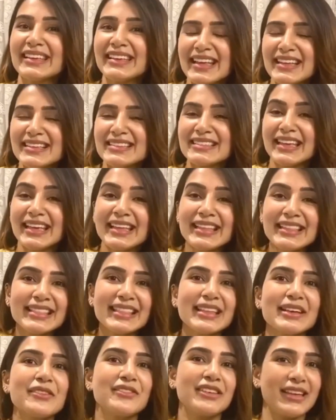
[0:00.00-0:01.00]
Yes, in
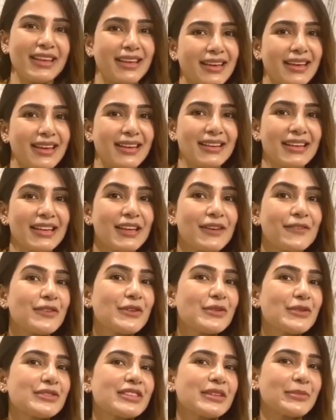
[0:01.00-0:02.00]
the weekend, if
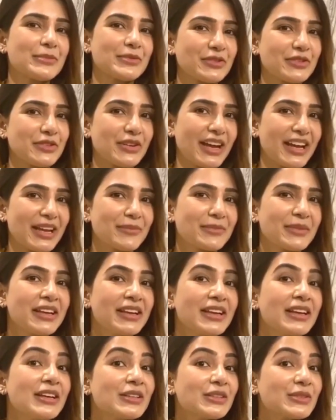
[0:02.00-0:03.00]
you subscribe
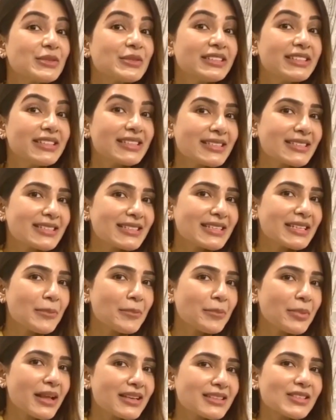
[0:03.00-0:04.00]
to Disney
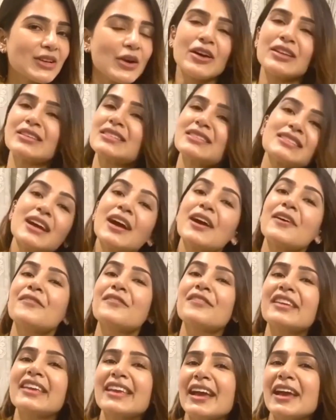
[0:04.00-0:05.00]
Plus Hotstar
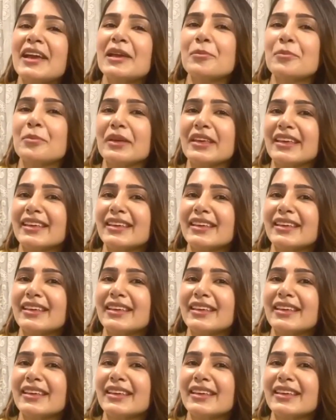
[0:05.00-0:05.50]
VIP,